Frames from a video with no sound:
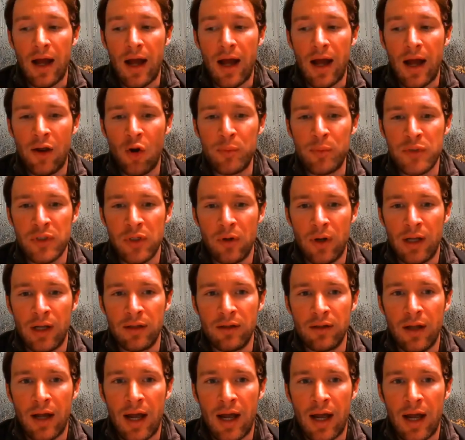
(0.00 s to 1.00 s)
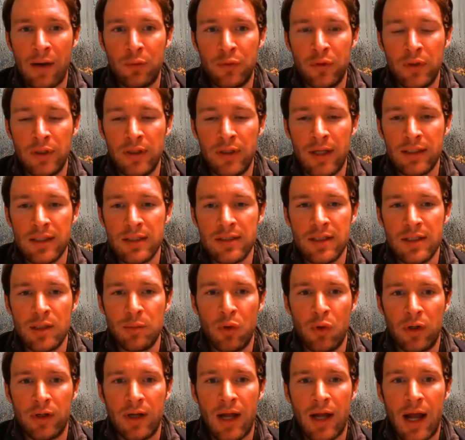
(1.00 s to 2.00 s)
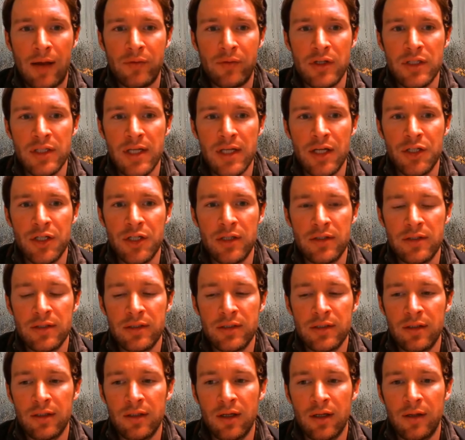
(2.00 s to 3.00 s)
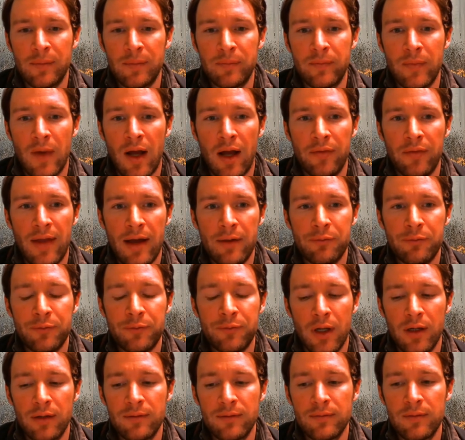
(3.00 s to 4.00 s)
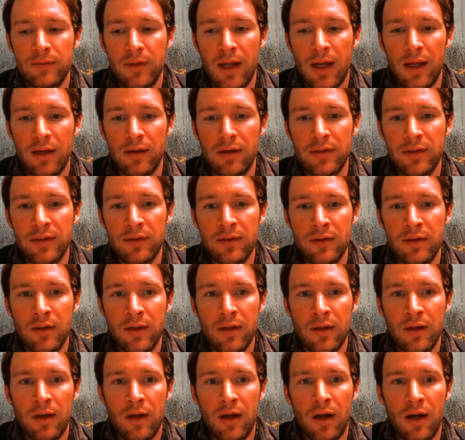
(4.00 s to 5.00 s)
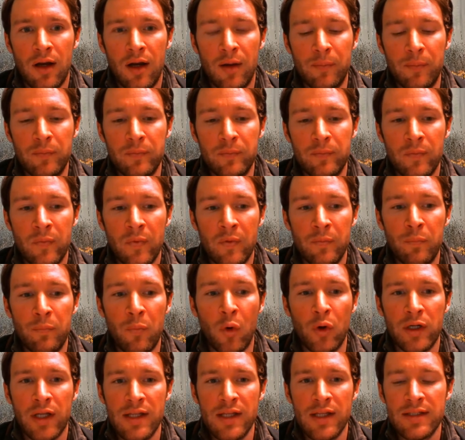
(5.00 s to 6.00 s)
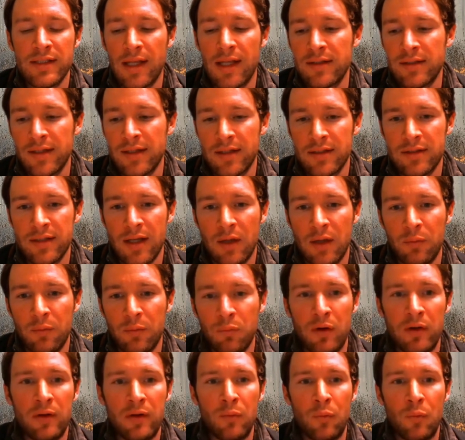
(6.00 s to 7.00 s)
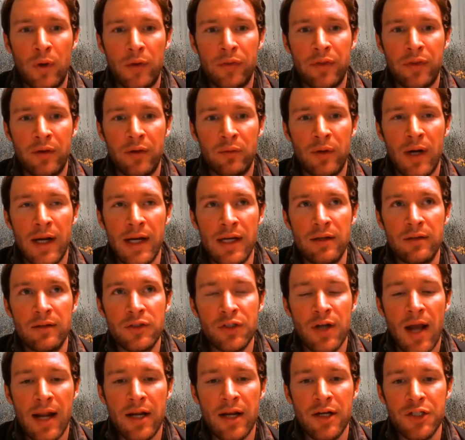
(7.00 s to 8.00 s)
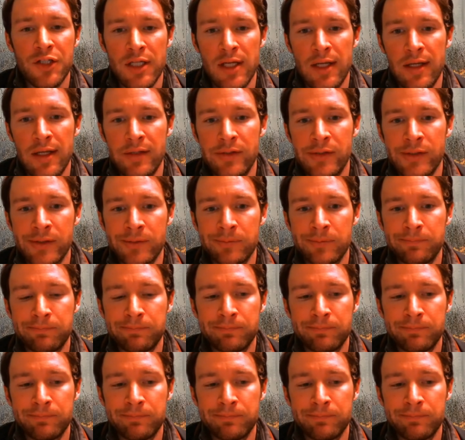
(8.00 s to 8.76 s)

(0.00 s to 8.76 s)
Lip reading: I hope so. I would really like to see more conversations on that front, and more consensus on what the right strategy is.